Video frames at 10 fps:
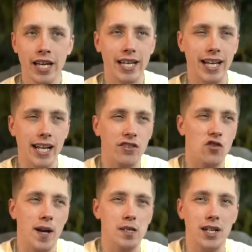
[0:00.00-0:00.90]
It kind of
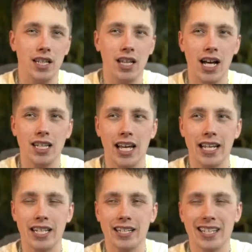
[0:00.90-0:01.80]
reminds me a lot
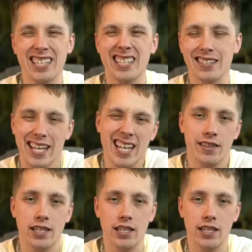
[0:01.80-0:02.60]
like Kith,